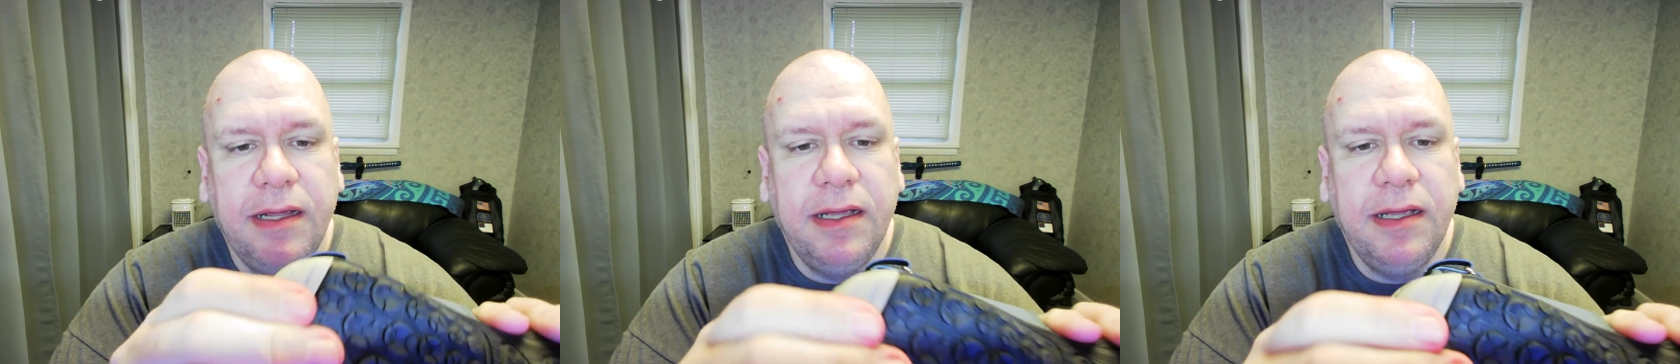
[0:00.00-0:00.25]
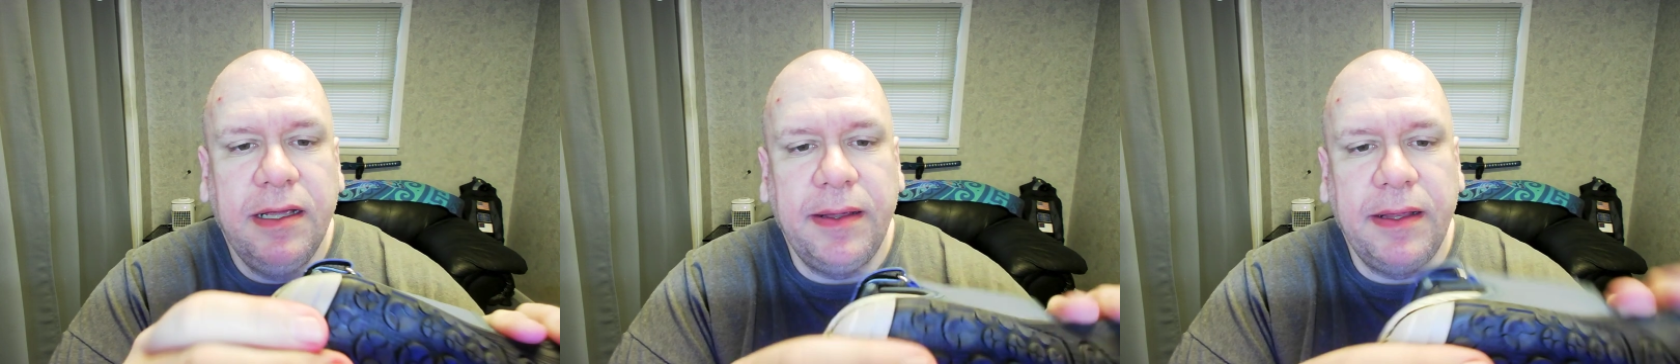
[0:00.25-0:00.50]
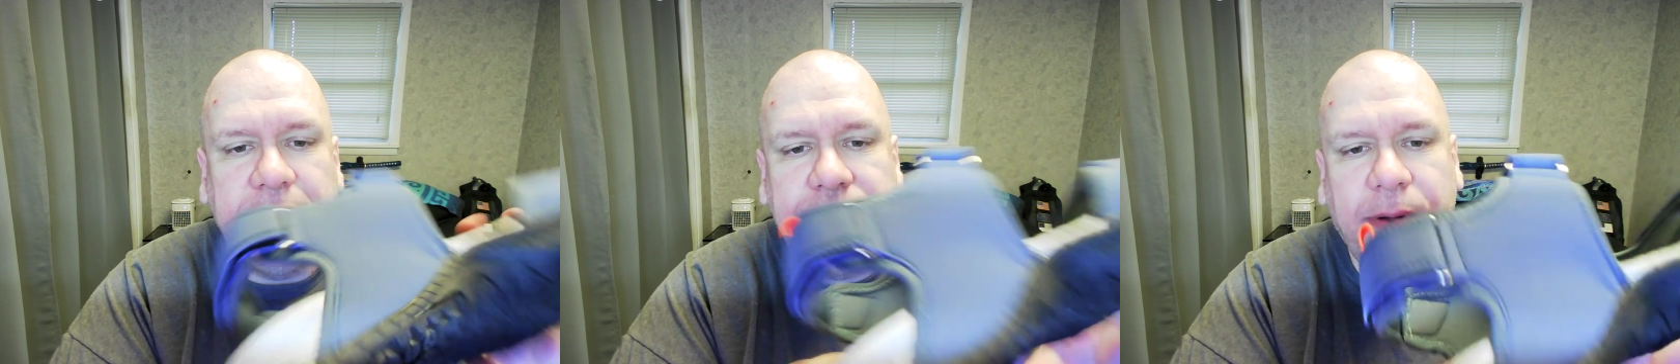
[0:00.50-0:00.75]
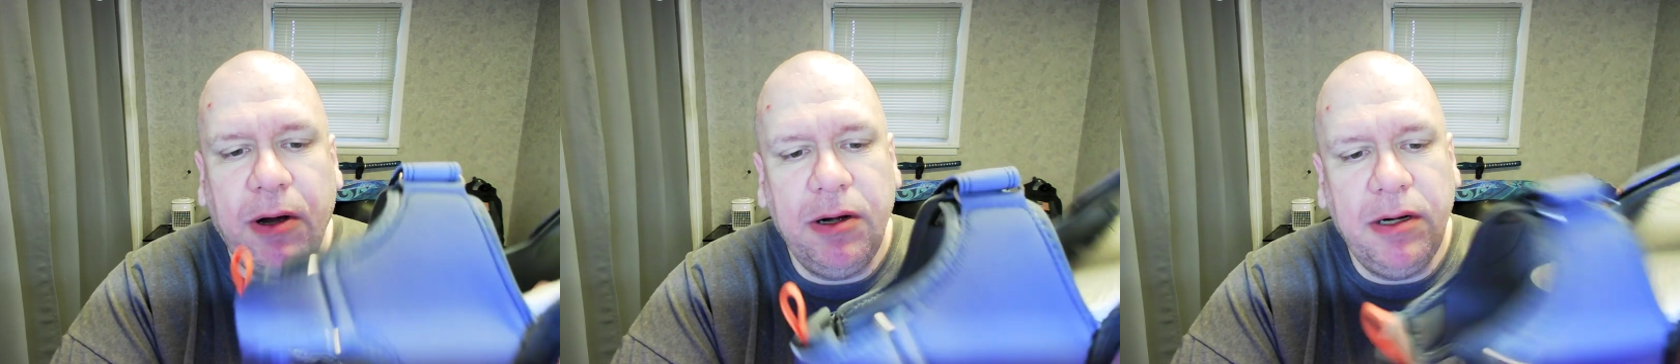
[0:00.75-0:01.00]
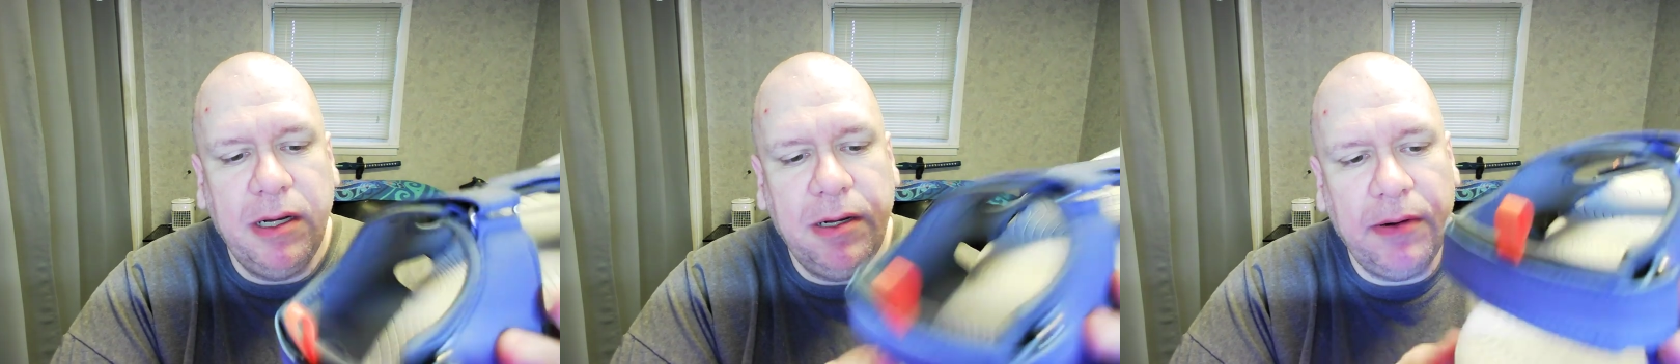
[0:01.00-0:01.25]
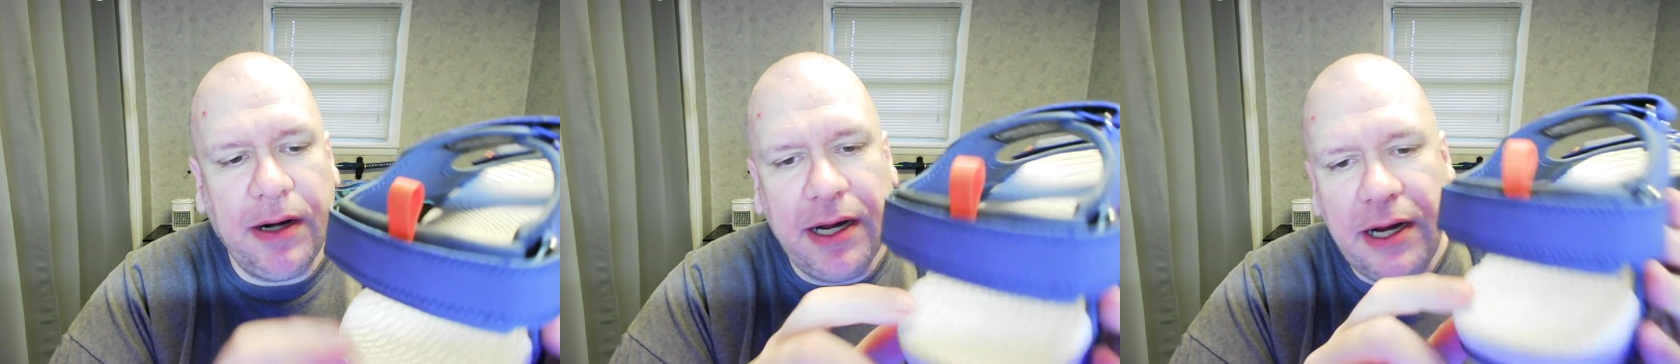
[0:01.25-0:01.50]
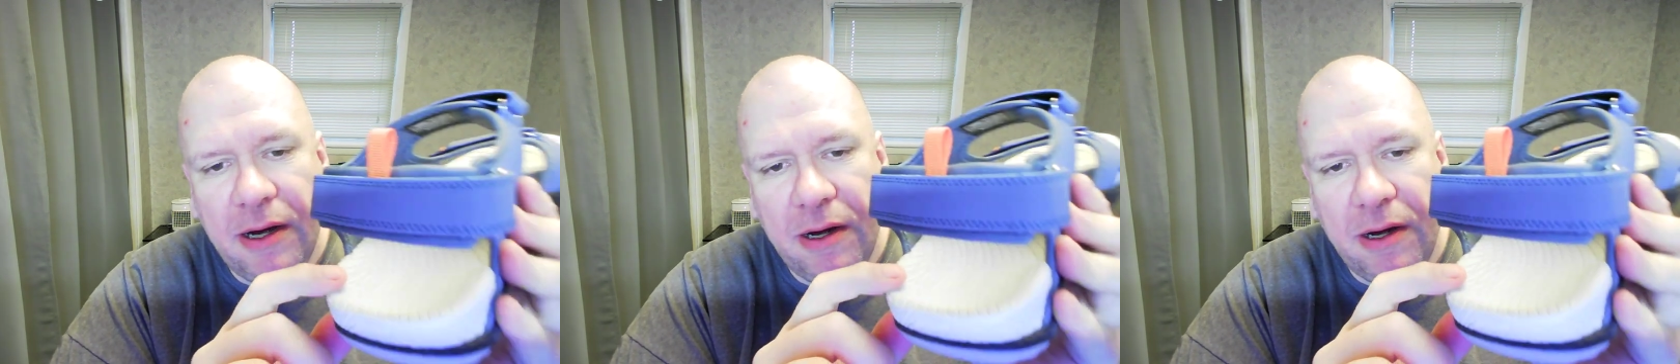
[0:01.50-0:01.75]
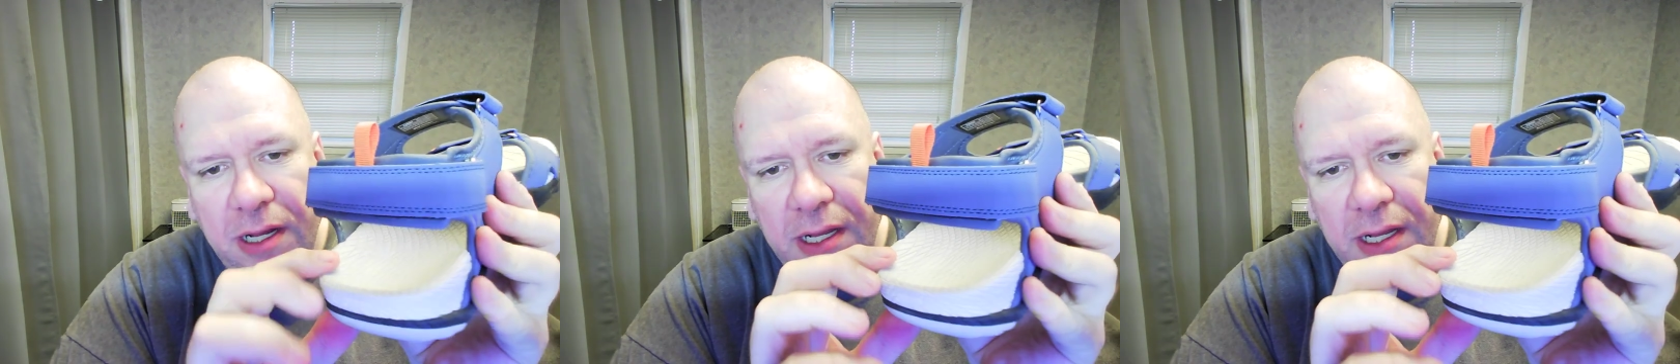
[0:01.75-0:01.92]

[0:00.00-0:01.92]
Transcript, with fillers: like this part right here,